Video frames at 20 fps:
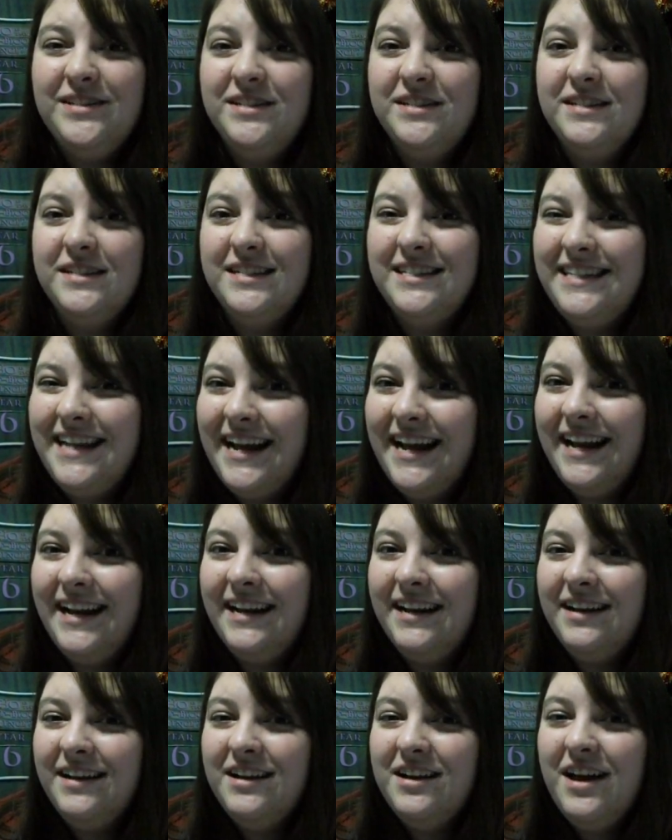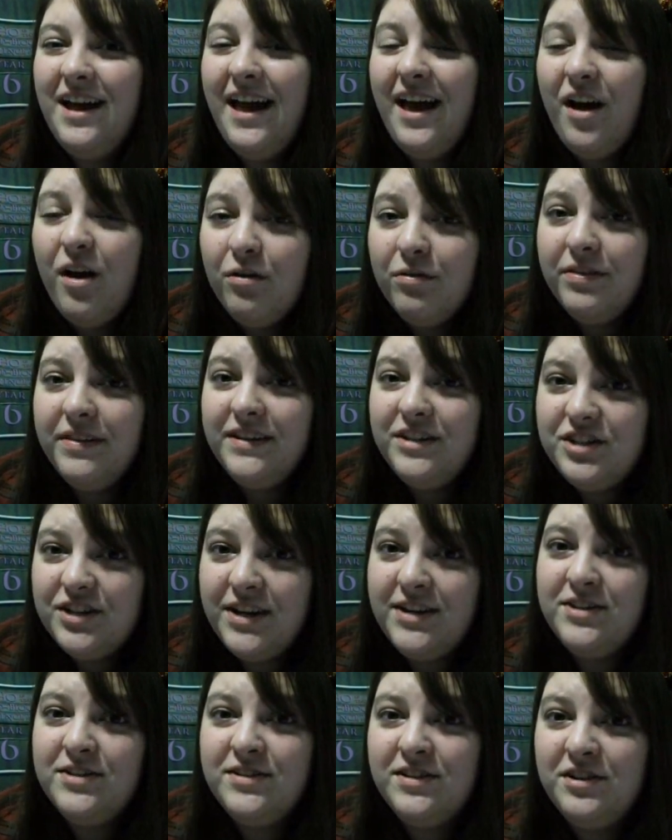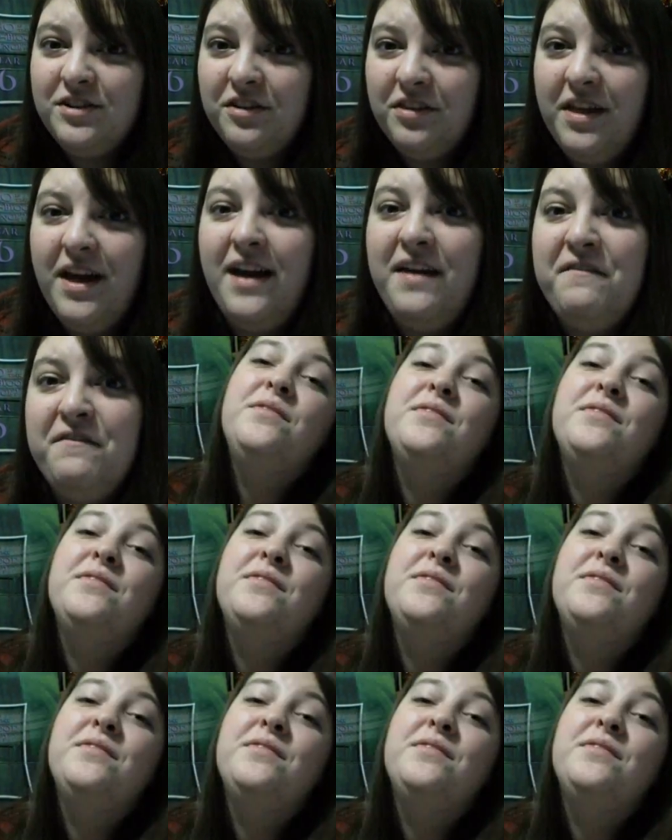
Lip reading: to sustain healthy changes in your life.